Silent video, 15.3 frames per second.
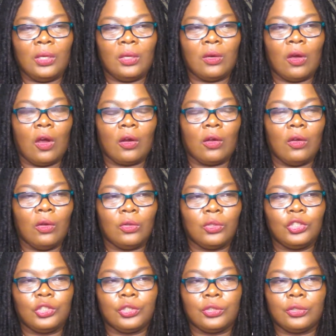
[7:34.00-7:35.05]
Our
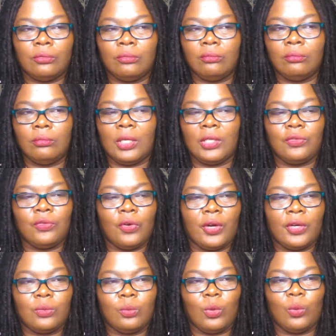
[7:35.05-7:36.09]
culture, as far
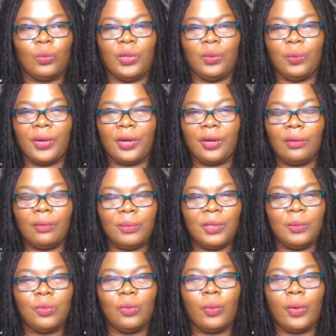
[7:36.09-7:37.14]
as what we wear,
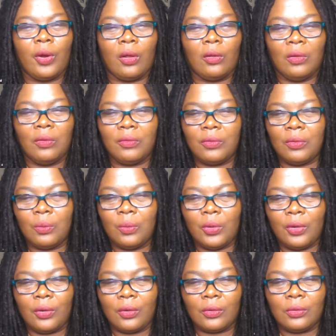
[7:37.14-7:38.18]
people wear all over the
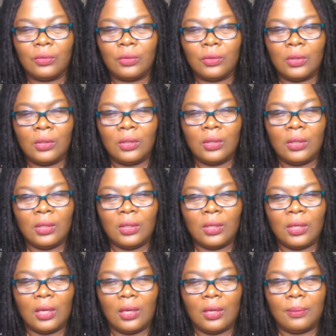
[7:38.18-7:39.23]
world.
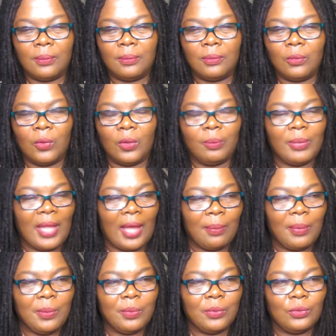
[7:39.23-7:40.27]
What black
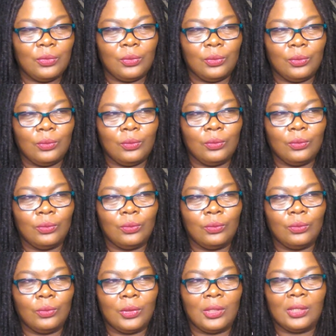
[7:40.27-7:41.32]
people do
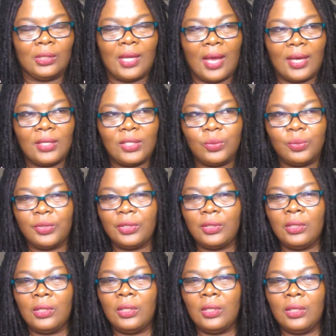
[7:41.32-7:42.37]
in the diaspora,
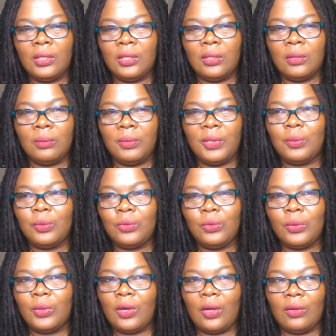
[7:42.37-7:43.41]
people
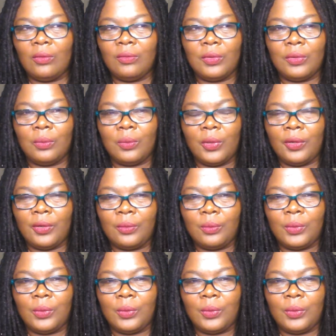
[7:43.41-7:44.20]
do it all over the world.